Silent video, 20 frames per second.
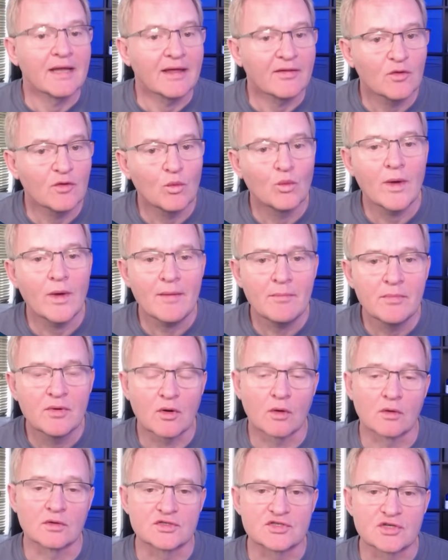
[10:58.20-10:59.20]
the web
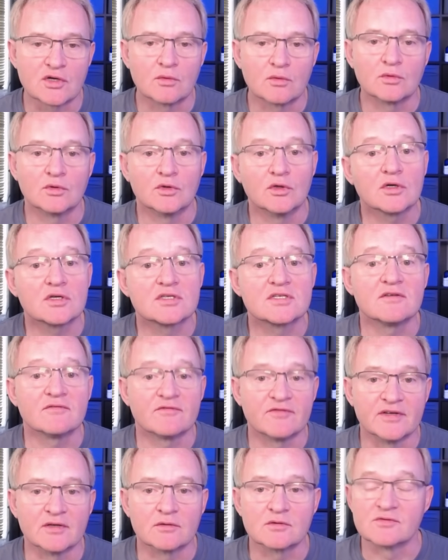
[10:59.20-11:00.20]
console looks and
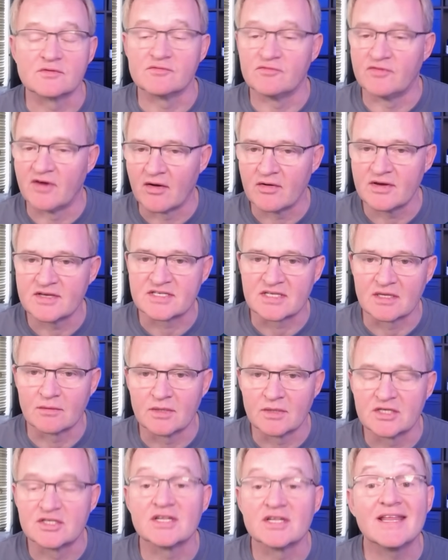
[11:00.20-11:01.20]
feels very
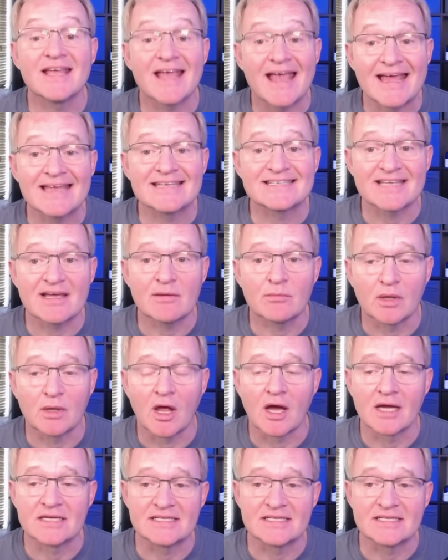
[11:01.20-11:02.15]
similar to the SM Lite